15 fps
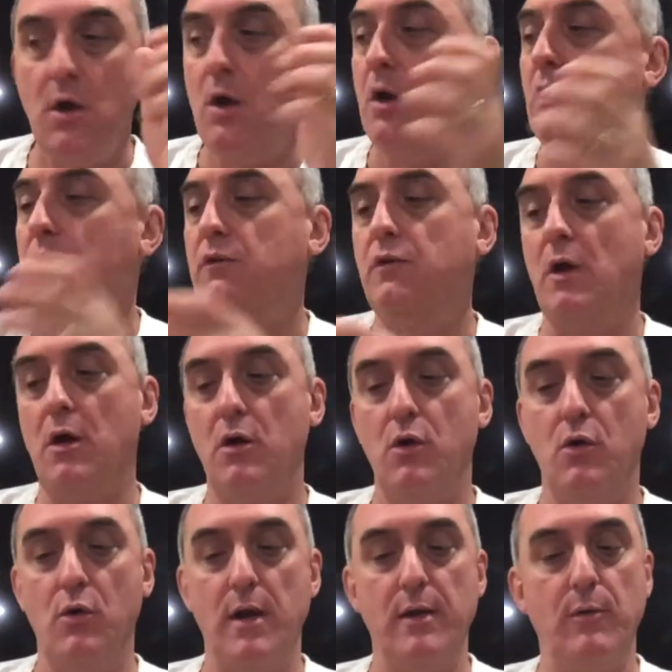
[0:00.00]
So
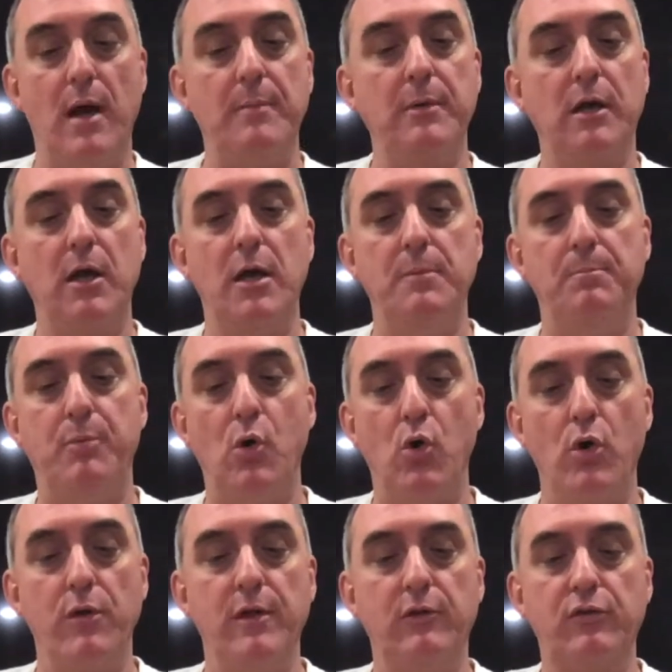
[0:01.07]
anyway, I'm going to go ahead and pour
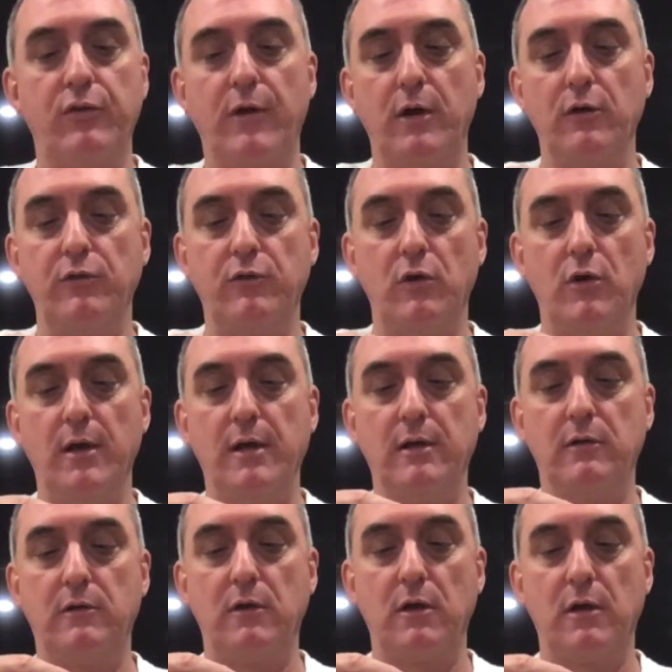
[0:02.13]
this first, so
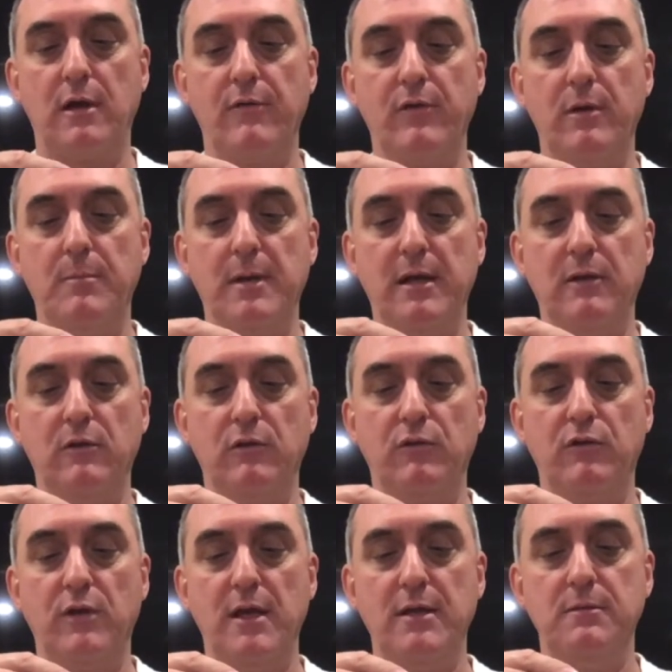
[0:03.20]
give it a minute to
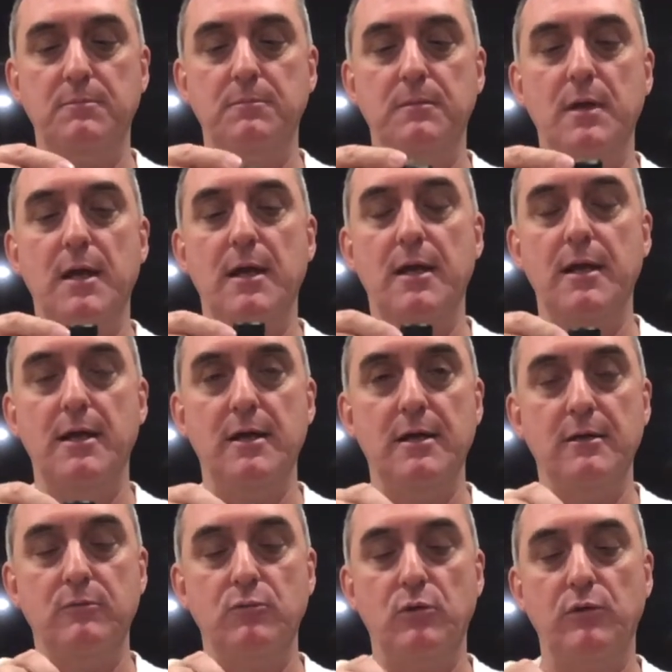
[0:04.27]
sit,
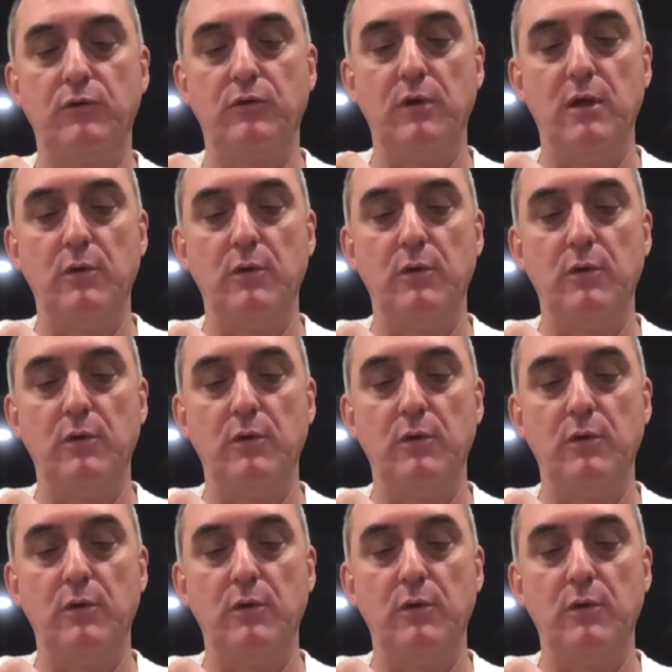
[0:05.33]
and we'll see